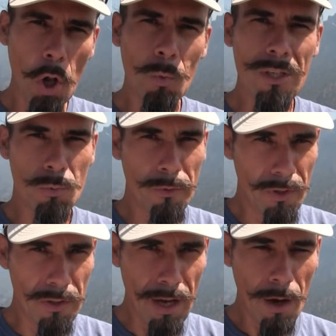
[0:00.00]
always with
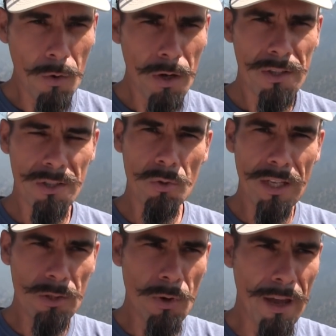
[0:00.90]
the now so
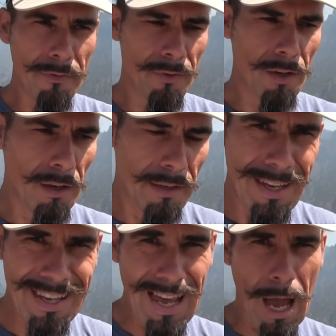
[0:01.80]
that you have uh,
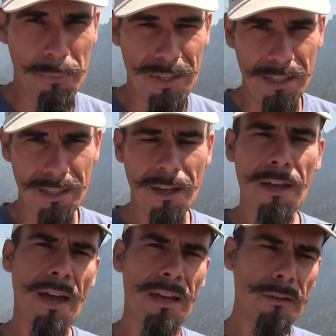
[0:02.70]
an update.
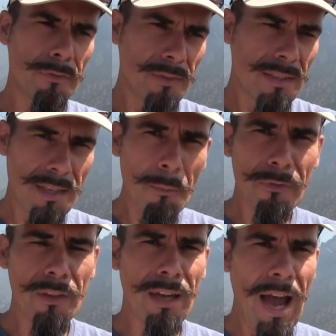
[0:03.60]
And if
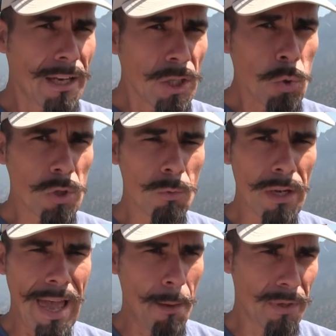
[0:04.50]
something unusual
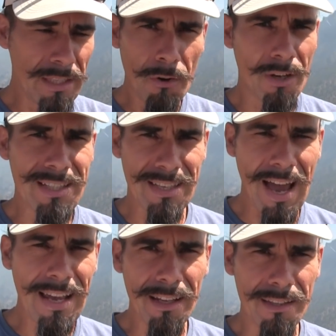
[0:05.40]
will happen here on this
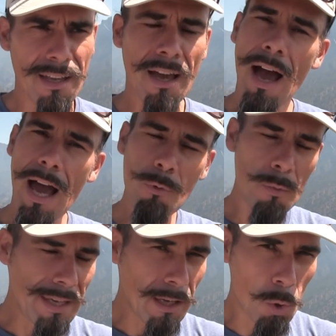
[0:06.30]
island, I will
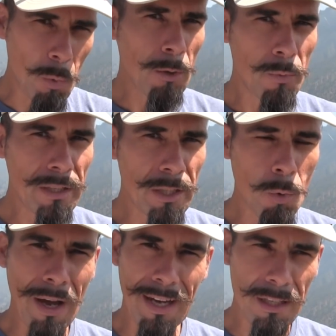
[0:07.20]
make a quick
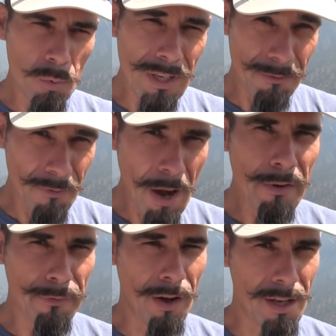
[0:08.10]
video. I can do that
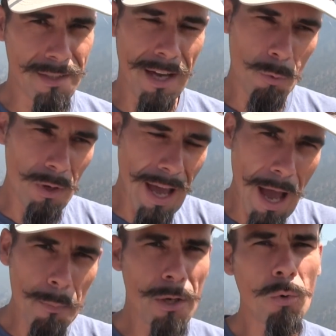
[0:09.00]
very fast. I will
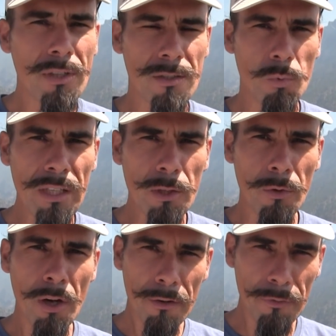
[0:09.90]
upload this
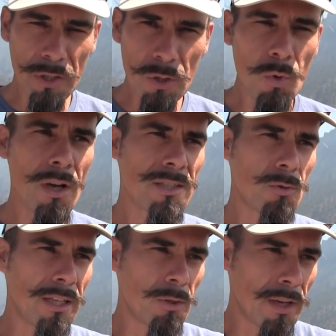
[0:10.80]
video for you so
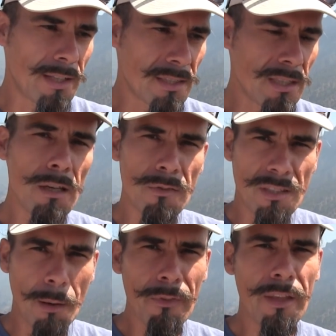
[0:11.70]
that you can see if
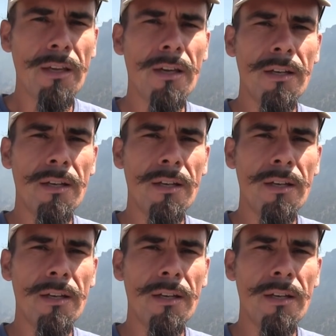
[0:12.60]
something